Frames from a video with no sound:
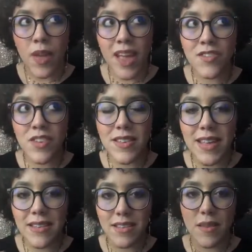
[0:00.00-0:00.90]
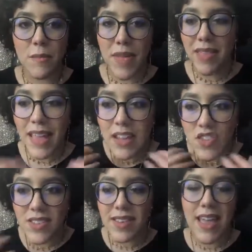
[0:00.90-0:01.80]
it just gets to be, it
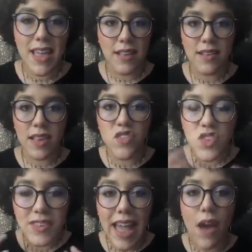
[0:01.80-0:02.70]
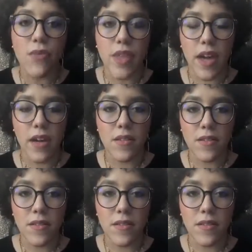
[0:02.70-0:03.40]
just is. It's just out there.